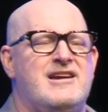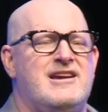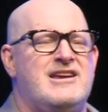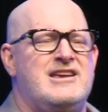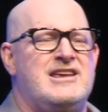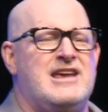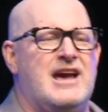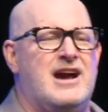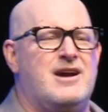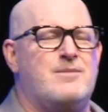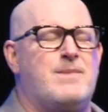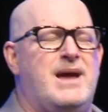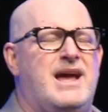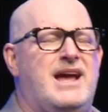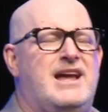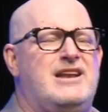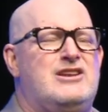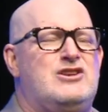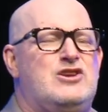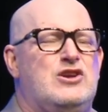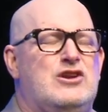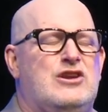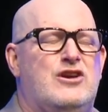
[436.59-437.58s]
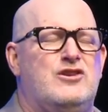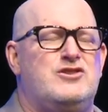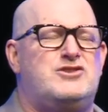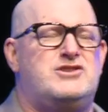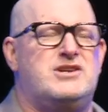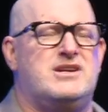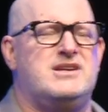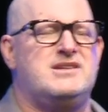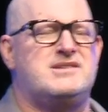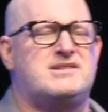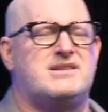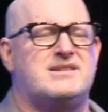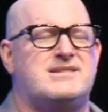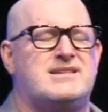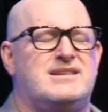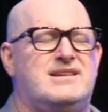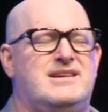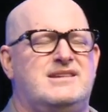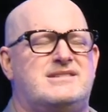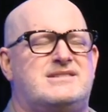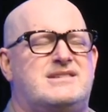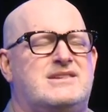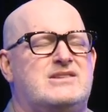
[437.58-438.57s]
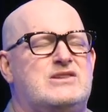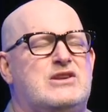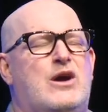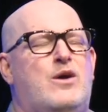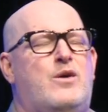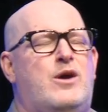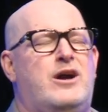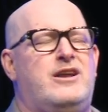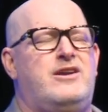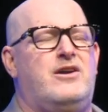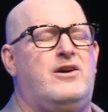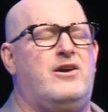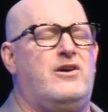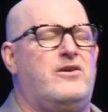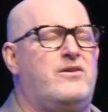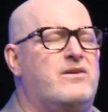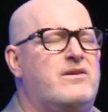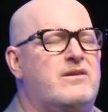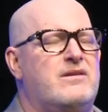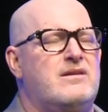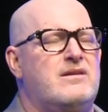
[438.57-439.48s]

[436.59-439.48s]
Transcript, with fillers: Young man, do you know Jesus? And he said, No, I don't.